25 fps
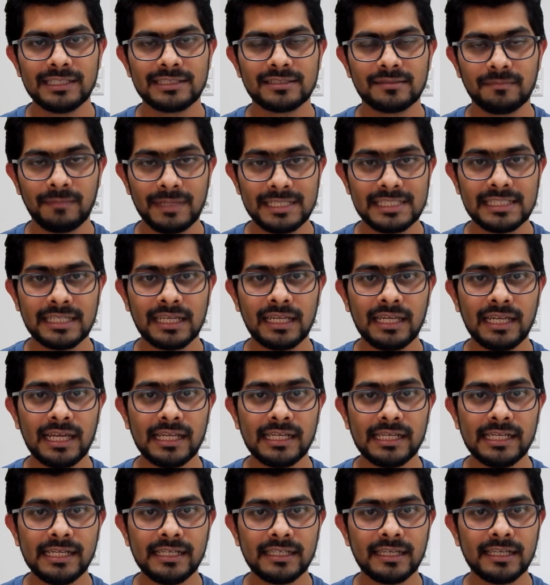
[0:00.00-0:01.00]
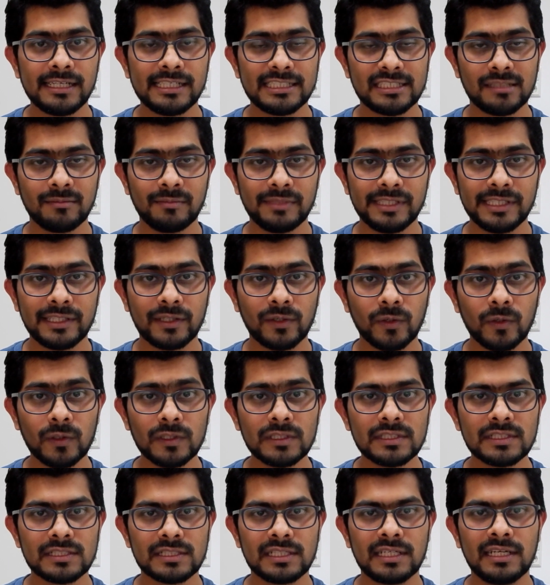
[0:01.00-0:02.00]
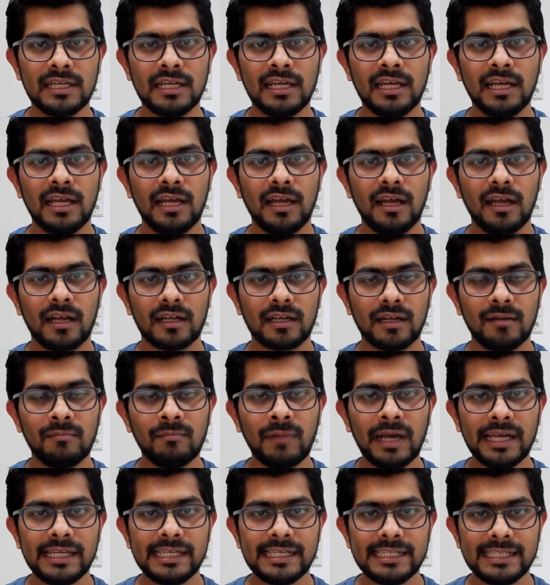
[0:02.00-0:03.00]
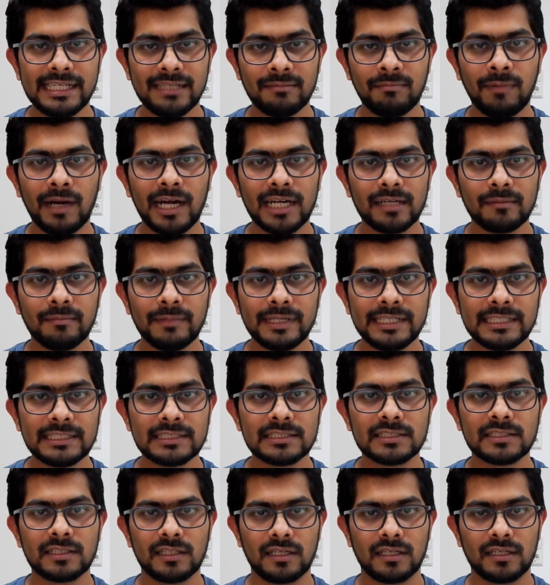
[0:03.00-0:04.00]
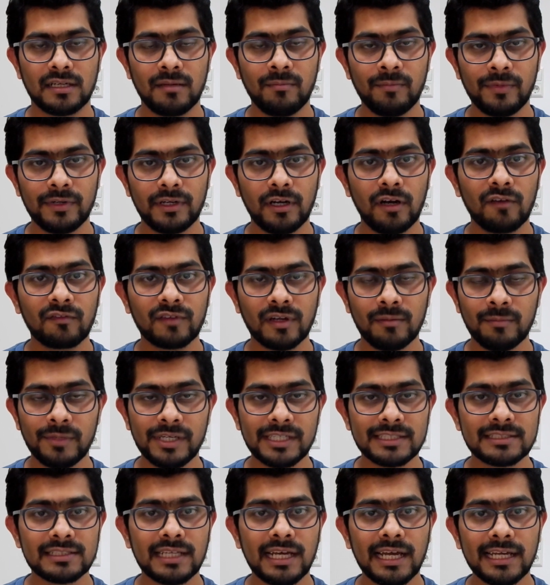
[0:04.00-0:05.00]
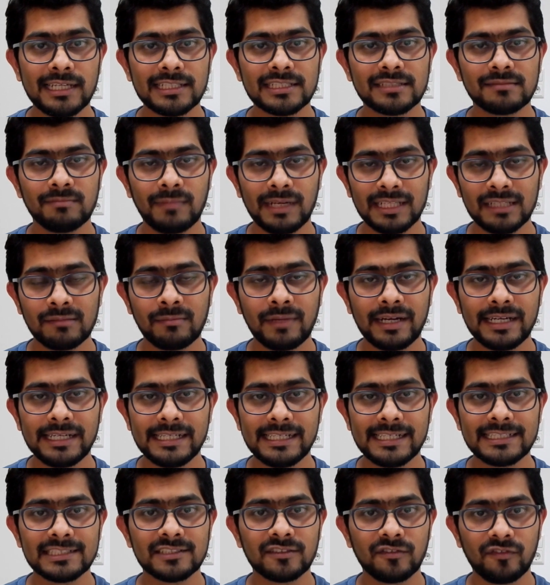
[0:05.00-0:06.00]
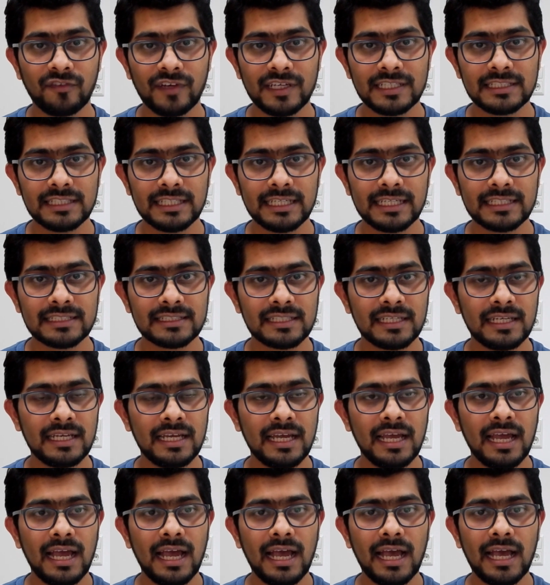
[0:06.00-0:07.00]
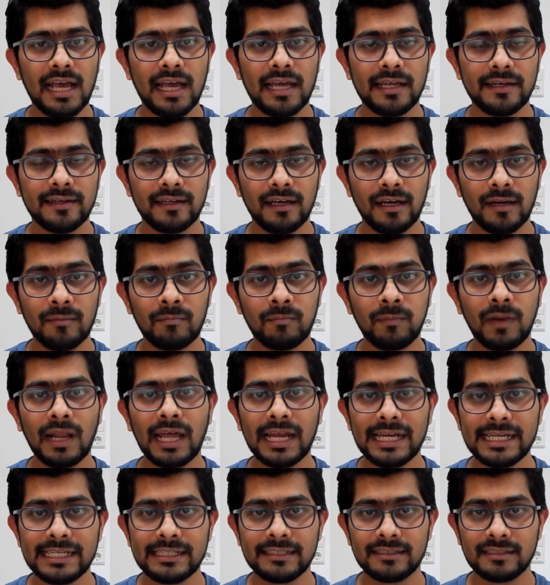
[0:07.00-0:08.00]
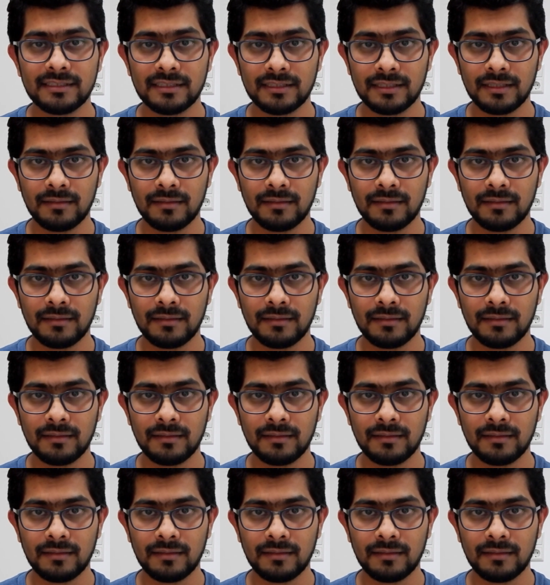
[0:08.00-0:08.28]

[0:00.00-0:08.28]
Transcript: It's basically an interdisciplinary course combining departments of computer science, mathematics, physics, and applied